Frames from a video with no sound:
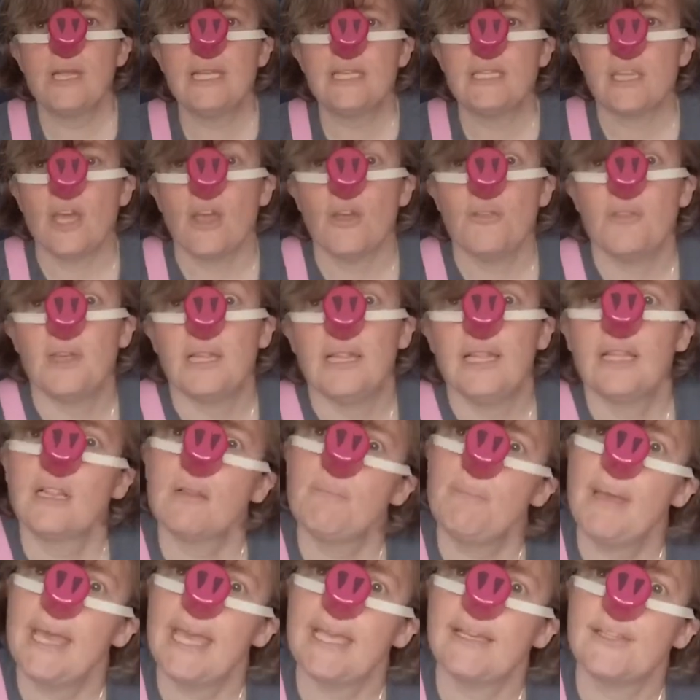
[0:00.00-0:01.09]
window, the little
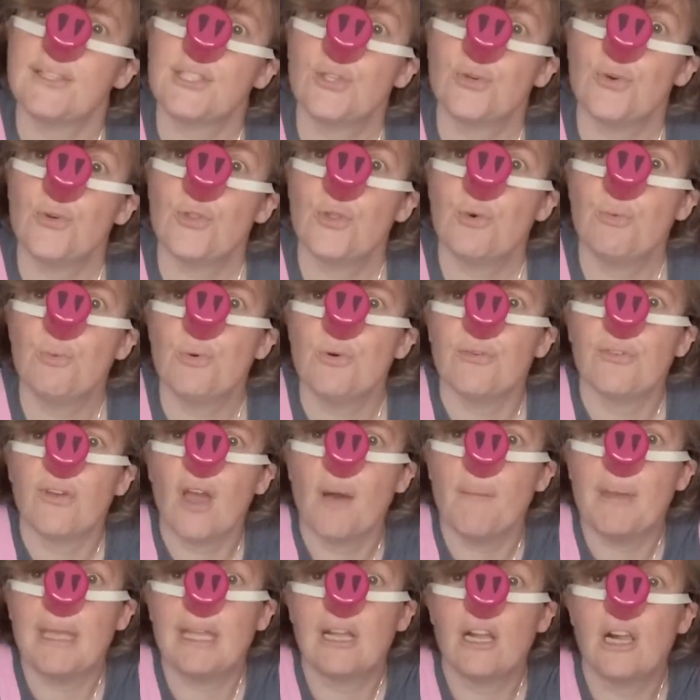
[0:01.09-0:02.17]
pig saw the wolf
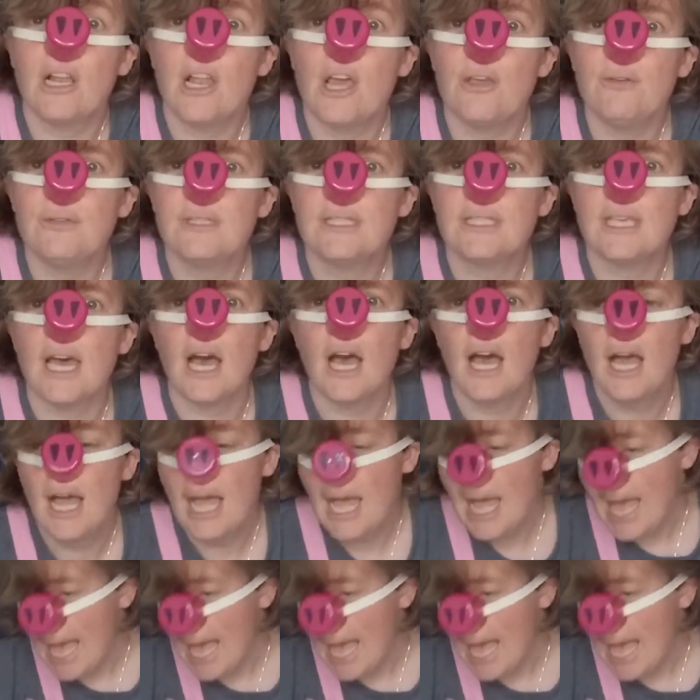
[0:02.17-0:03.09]
coming closer